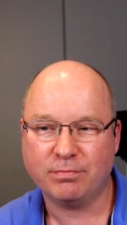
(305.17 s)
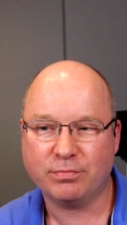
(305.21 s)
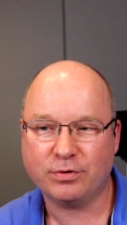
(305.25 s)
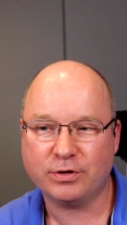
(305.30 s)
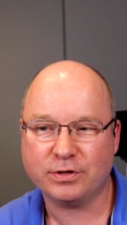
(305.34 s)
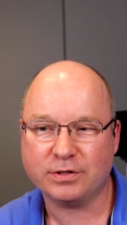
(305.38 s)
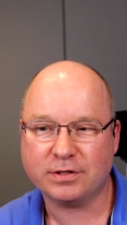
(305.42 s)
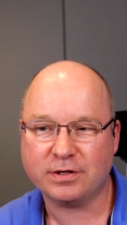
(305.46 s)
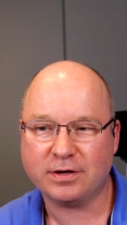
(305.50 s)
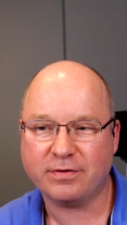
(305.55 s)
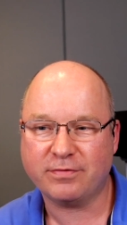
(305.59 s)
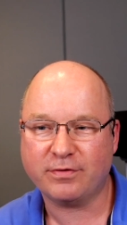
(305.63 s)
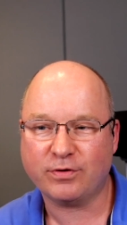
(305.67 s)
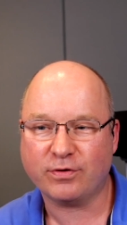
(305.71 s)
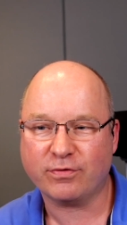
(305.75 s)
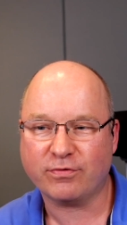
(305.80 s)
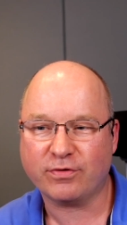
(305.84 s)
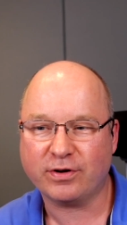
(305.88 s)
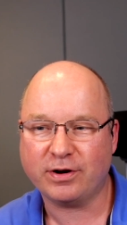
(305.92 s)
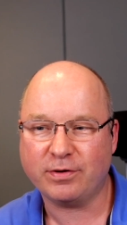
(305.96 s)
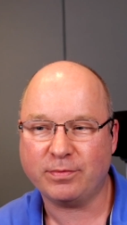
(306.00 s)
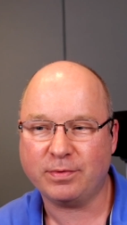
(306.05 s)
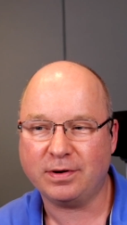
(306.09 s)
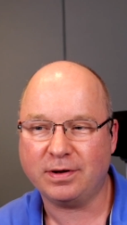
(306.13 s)
preserve your
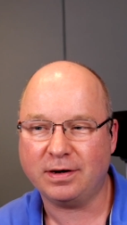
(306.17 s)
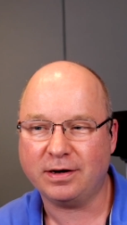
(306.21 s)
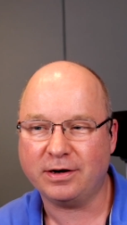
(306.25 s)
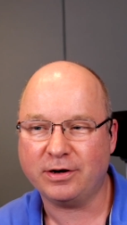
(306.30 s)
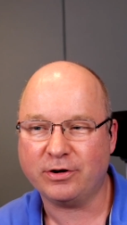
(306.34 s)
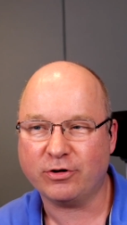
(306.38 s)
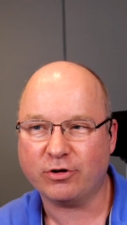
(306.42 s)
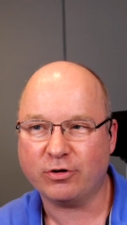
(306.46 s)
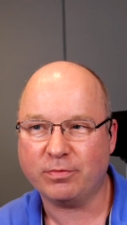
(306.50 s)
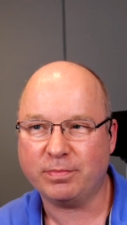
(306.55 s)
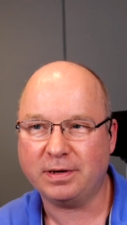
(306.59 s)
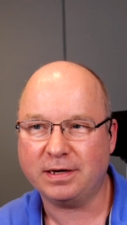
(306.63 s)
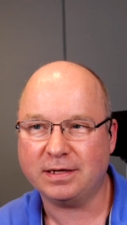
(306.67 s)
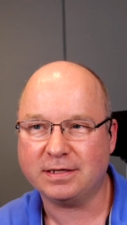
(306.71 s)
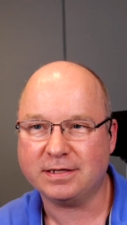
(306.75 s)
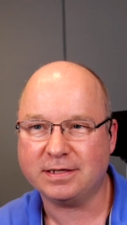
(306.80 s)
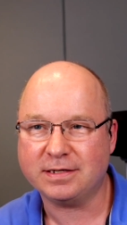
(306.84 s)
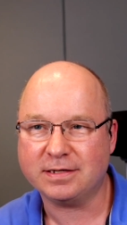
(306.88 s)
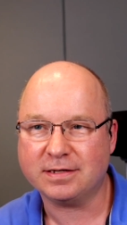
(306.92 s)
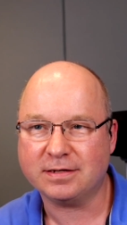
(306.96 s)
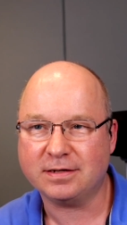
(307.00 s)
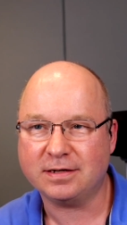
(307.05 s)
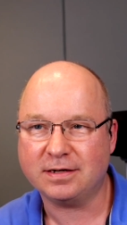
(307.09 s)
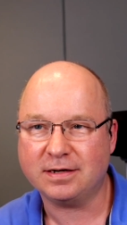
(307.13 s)
free will and your
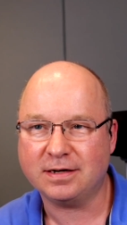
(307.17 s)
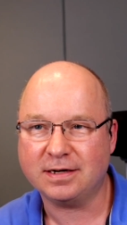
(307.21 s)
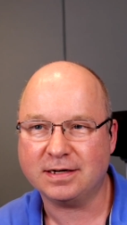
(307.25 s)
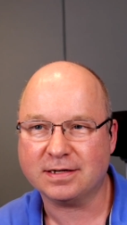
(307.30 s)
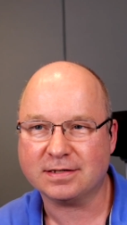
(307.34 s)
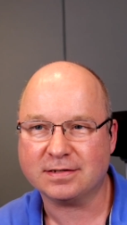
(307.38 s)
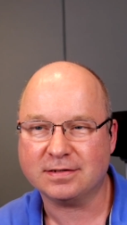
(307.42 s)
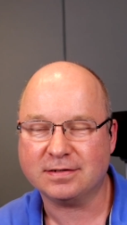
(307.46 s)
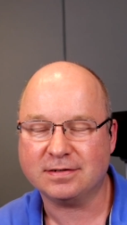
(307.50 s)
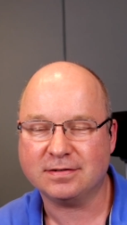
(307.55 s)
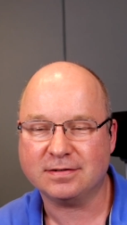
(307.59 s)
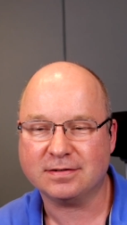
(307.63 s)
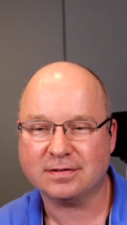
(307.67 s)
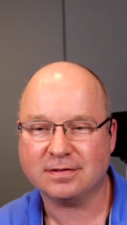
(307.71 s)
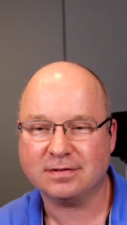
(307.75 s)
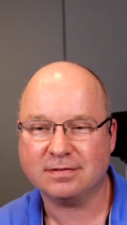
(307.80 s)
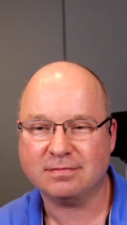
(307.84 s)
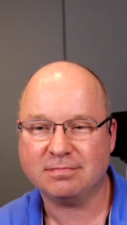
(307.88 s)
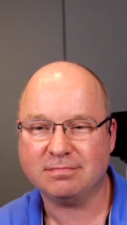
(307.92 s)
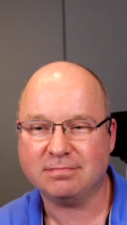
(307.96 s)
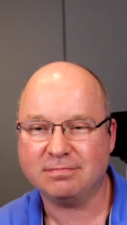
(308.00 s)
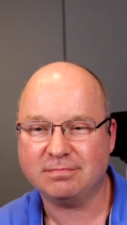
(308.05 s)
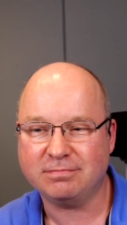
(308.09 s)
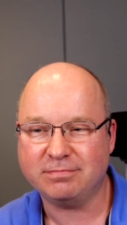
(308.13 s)
ability to learn lessons
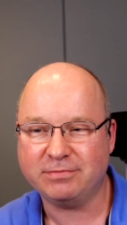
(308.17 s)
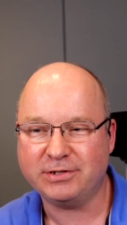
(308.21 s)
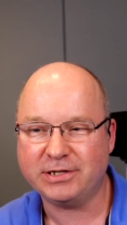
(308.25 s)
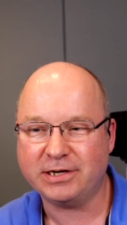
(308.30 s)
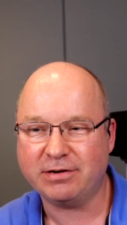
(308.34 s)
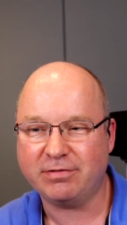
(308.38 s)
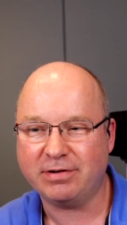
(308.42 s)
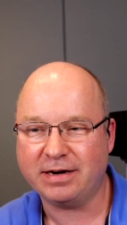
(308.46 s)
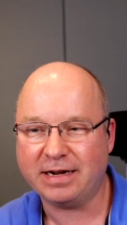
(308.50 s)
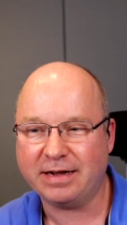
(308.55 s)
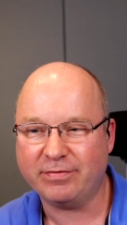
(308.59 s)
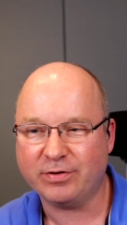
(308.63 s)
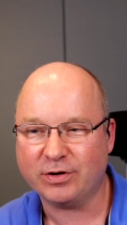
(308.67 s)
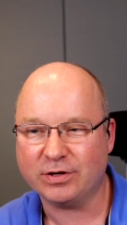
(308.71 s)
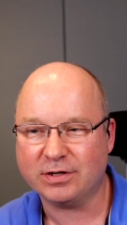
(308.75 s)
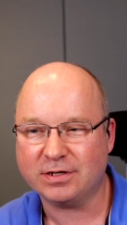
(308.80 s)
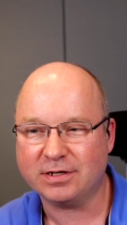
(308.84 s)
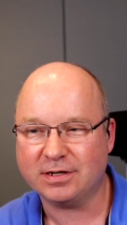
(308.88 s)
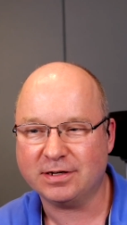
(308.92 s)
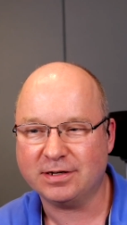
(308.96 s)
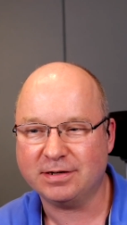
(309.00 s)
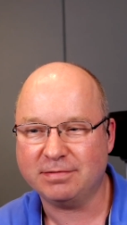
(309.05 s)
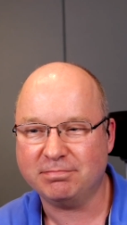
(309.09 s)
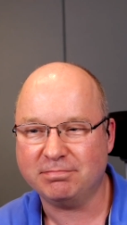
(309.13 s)
and generally have a
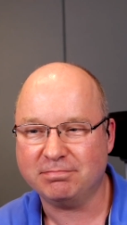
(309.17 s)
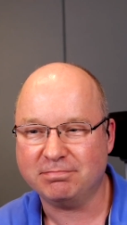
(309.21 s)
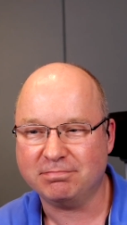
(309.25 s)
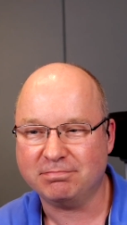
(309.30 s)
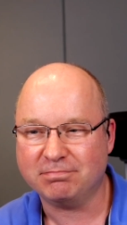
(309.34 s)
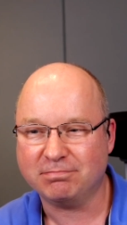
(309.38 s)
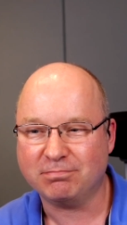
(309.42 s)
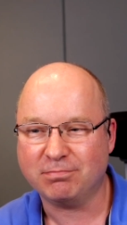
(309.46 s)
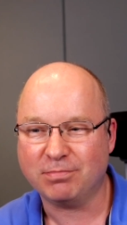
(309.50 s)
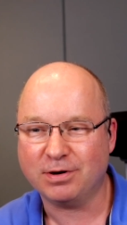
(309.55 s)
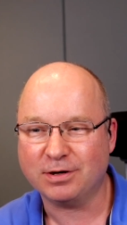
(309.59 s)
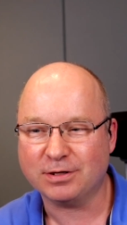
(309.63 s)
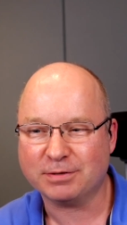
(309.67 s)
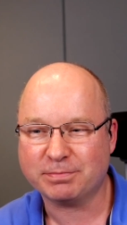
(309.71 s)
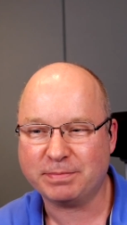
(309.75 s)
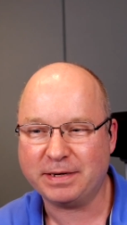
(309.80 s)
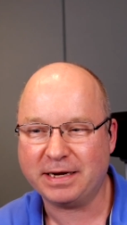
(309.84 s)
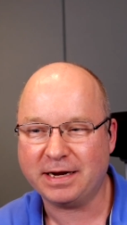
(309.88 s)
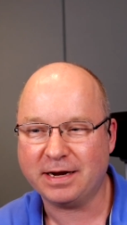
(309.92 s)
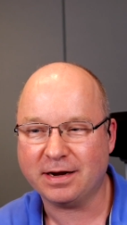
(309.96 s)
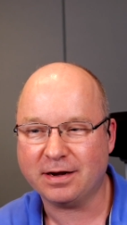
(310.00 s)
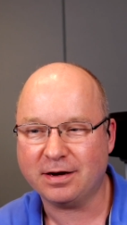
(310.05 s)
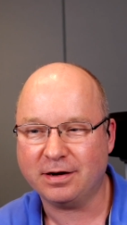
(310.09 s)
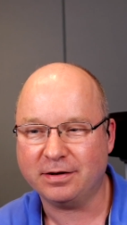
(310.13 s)
good time whilst
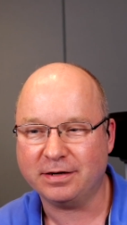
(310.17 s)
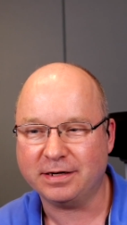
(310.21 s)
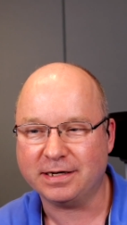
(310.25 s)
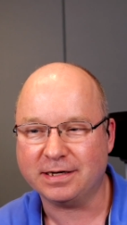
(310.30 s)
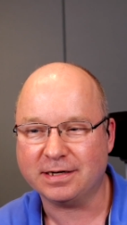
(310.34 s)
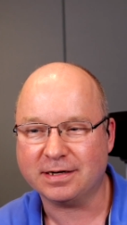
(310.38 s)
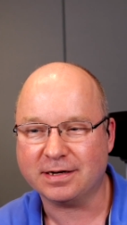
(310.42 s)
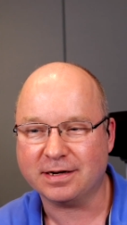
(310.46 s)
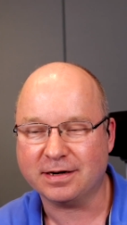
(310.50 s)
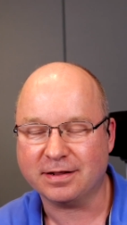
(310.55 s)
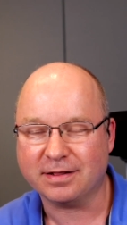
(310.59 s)
being incarnated,